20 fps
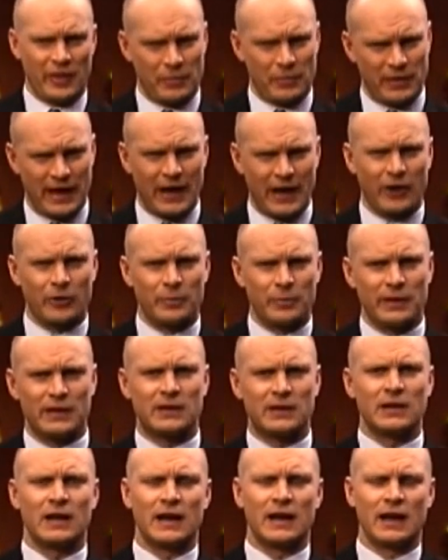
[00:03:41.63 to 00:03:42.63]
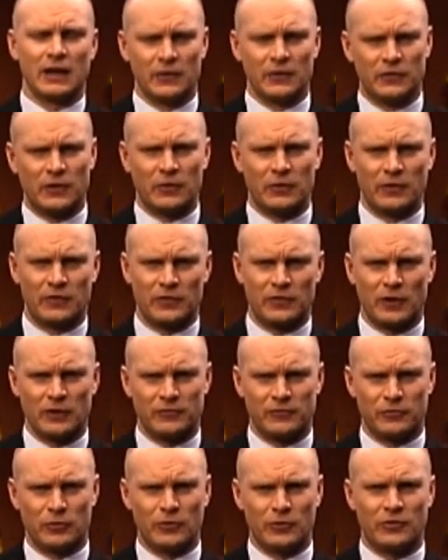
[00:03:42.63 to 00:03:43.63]
that be Arabic, uh, and so on and so
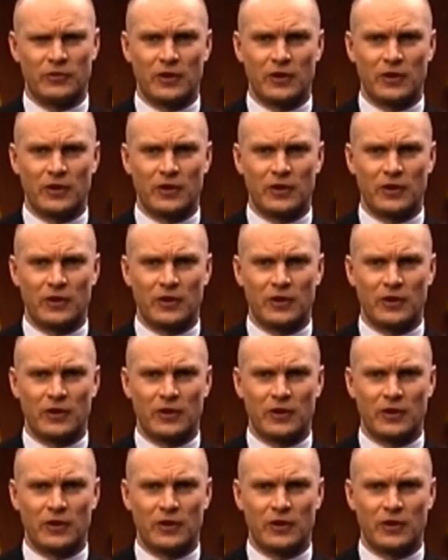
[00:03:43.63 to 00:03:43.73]
forth.